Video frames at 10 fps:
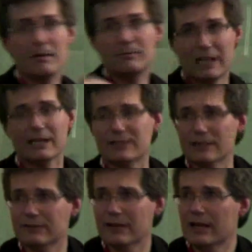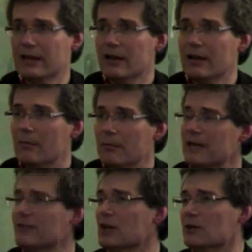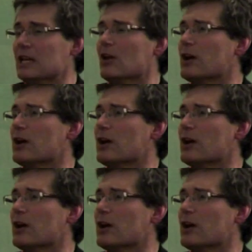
n times n itself. But even though